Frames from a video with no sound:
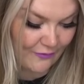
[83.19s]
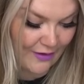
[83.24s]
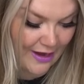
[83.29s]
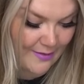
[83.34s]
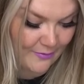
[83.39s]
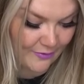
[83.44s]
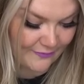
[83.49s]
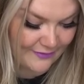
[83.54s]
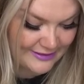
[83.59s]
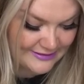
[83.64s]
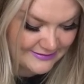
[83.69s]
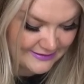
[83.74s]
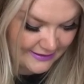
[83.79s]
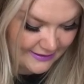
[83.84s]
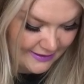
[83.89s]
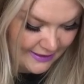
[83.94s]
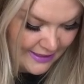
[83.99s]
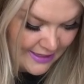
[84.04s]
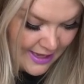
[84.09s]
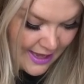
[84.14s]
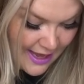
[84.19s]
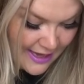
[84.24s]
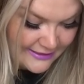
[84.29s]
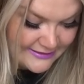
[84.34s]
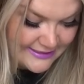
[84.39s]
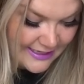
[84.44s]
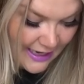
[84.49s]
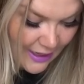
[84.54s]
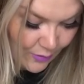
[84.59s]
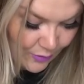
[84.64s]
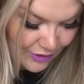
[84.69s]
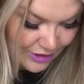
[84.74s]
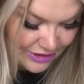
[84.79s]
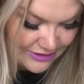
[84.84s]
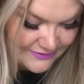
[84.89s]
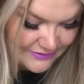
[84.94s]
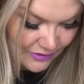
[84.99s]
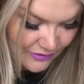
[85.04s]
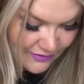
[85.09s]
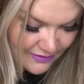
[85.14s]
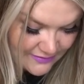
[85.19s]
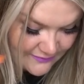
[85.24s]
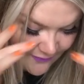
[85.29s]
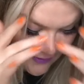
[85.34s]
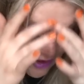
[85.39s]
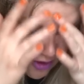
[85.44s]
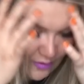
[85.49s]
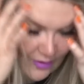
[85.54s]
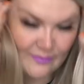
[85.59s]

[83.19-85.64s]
rhyme or reason to how we're gonna start this video.